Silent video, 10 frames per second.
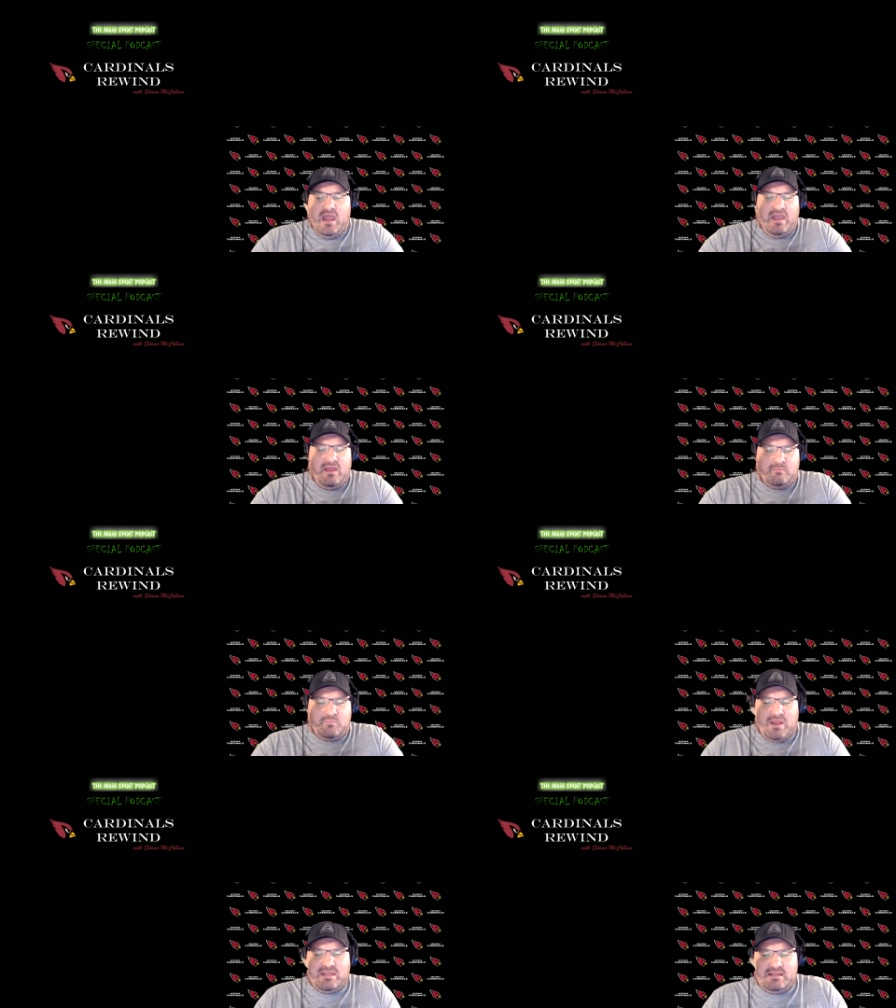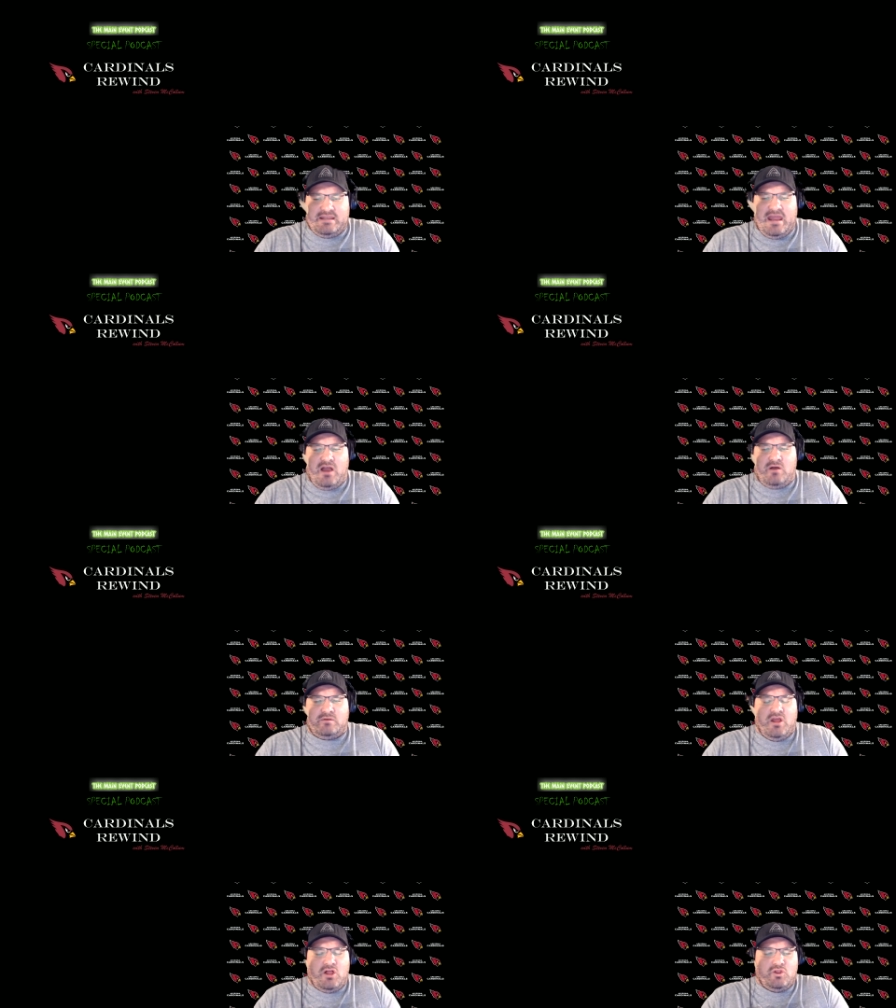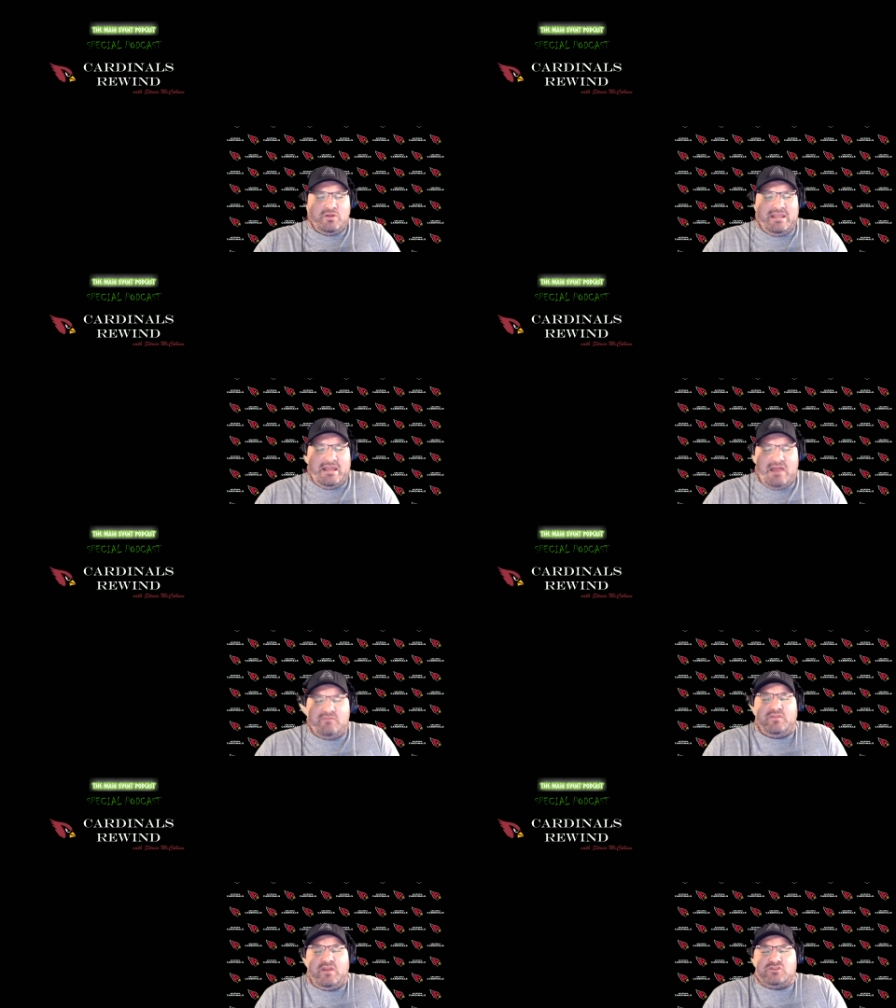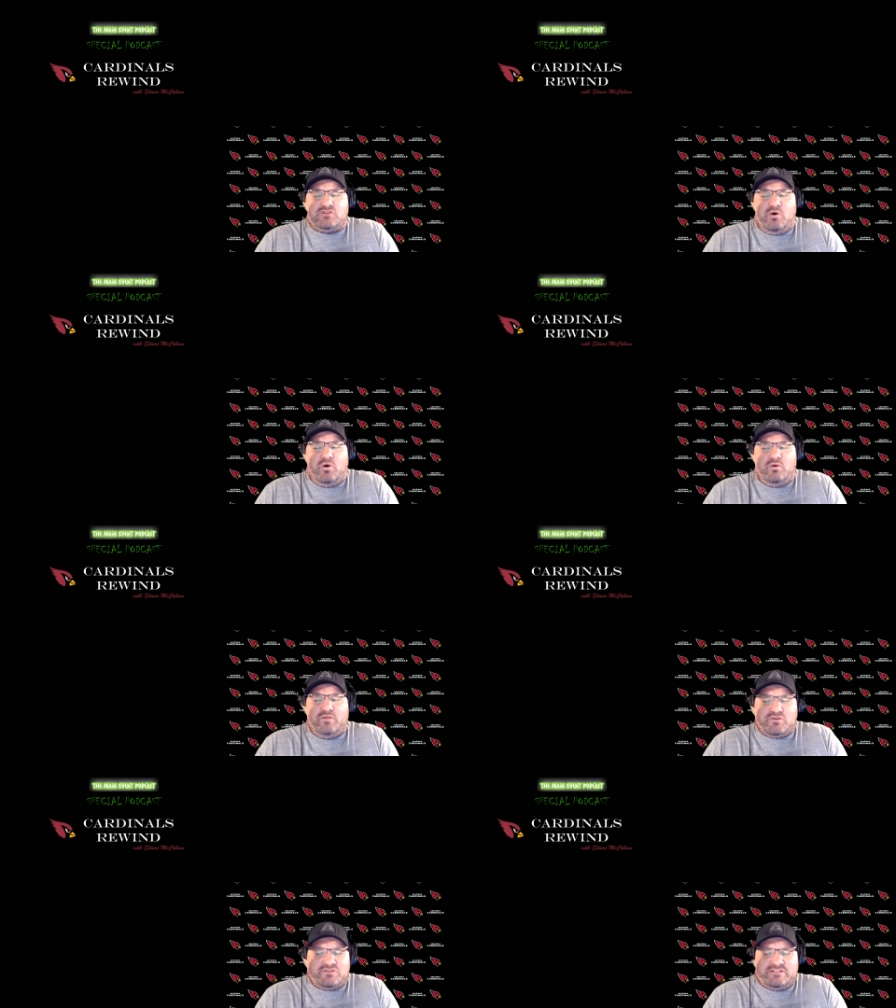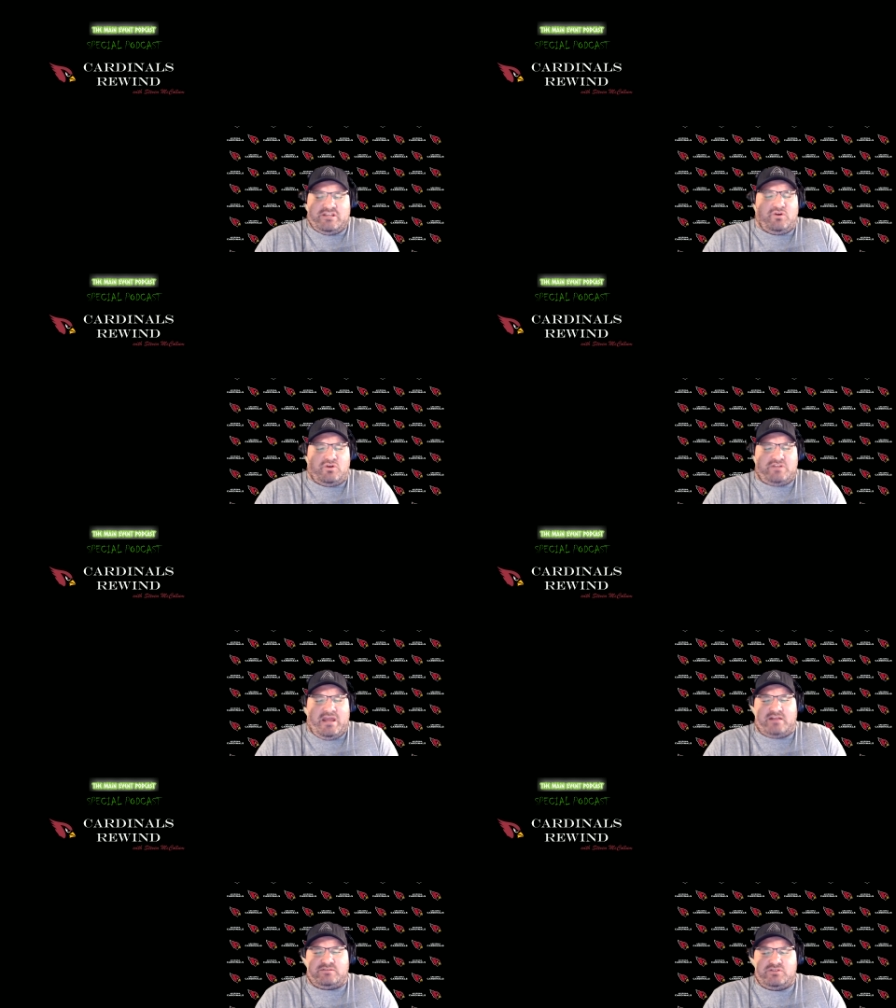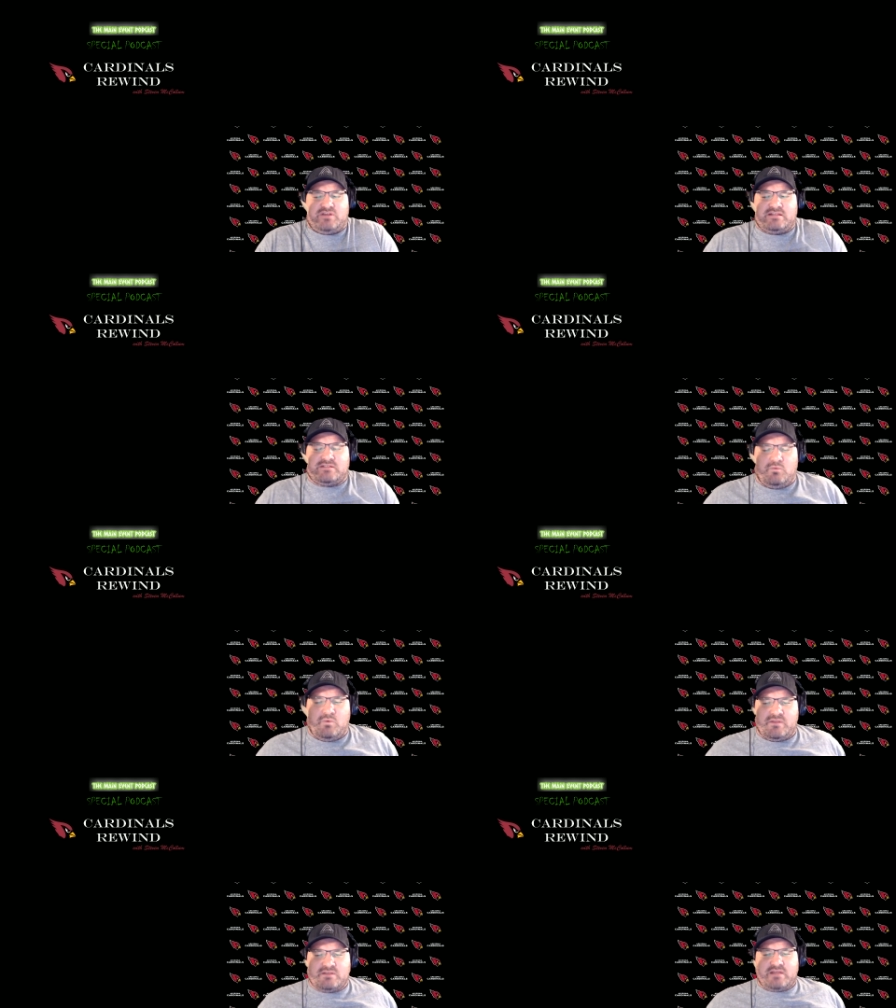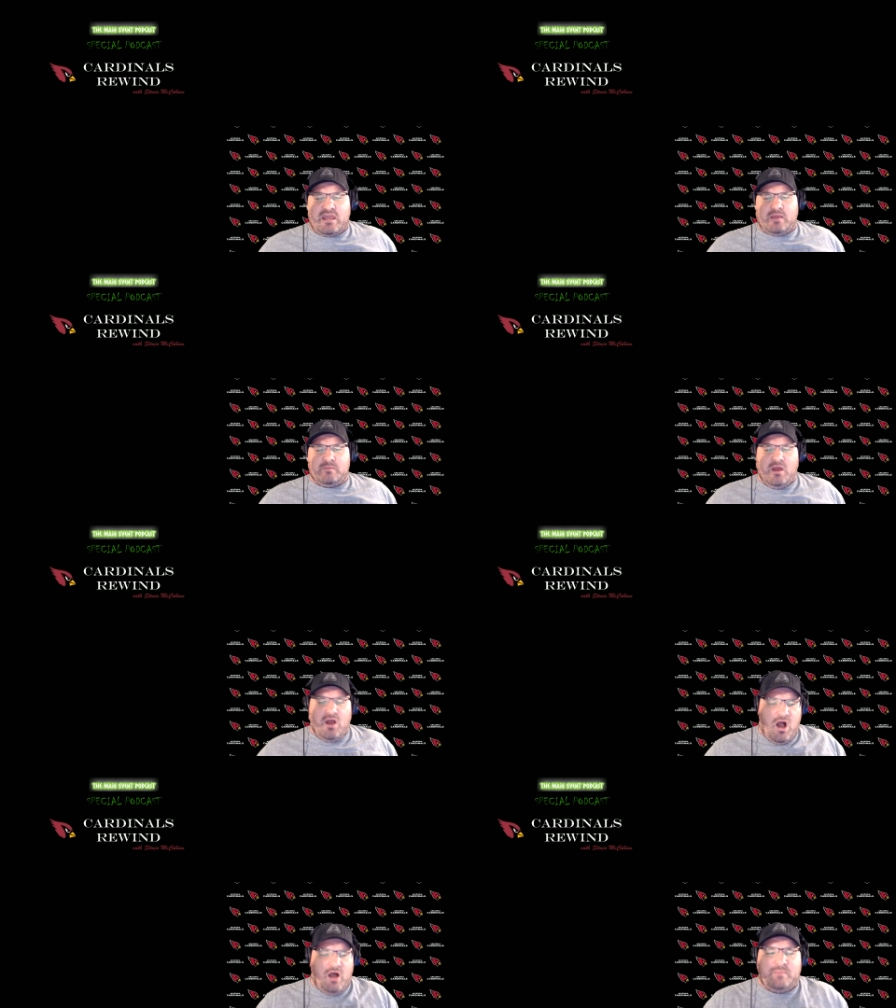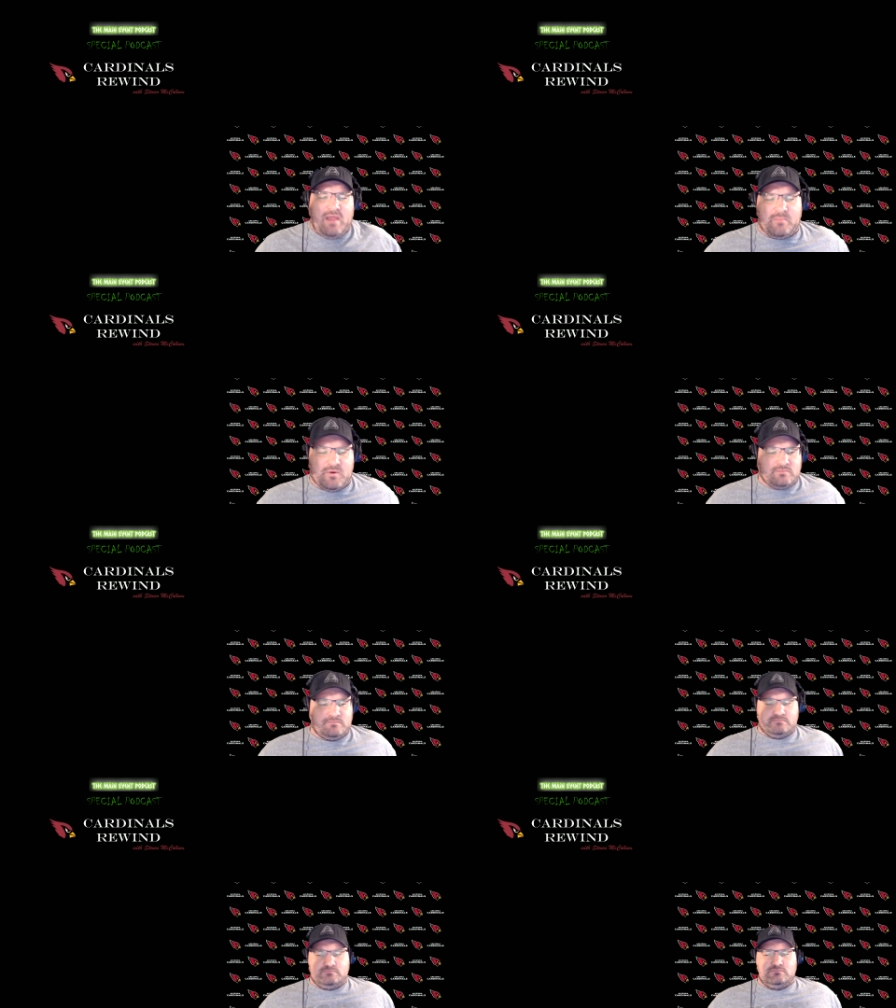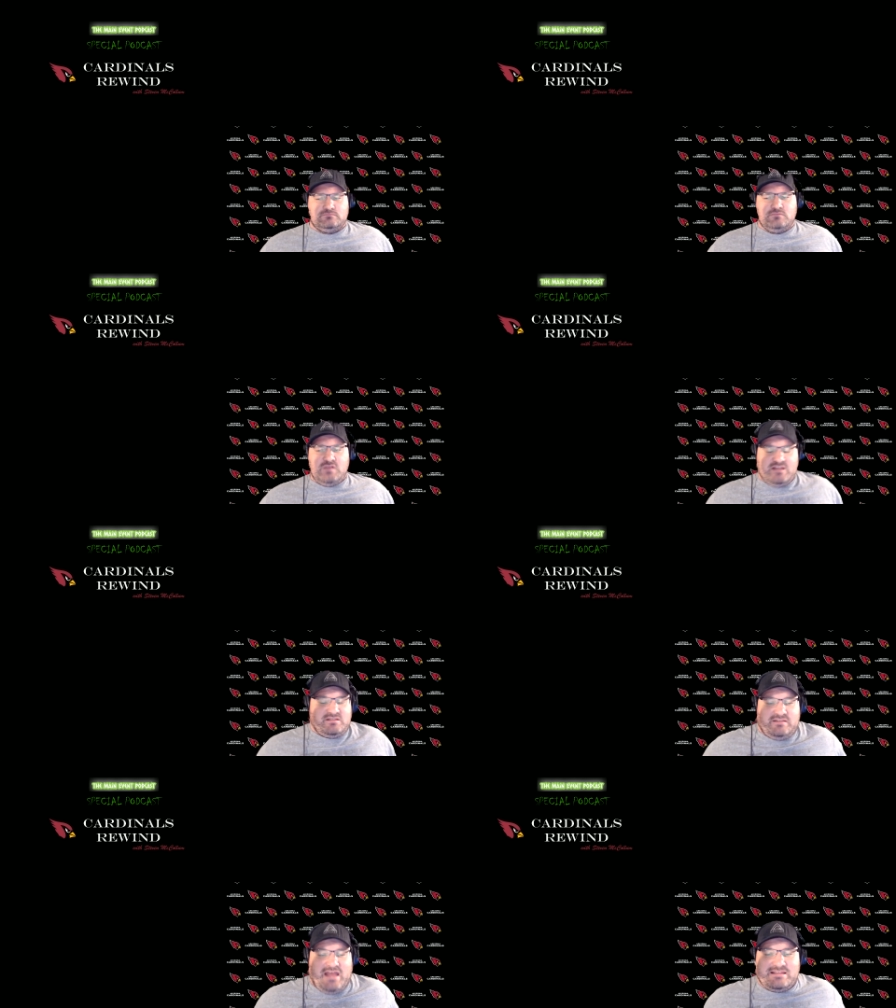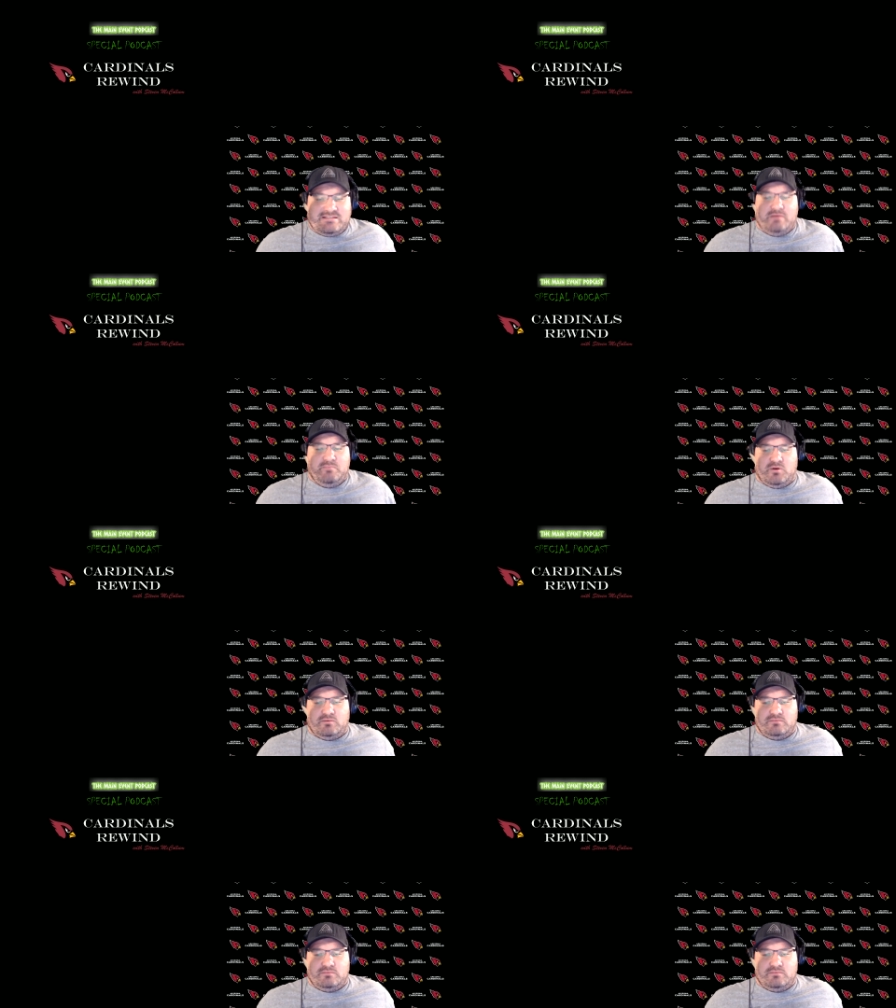and breaking down, looking at everything as a whole, there's zero chance the Jets can win this game on paper. It's that simple.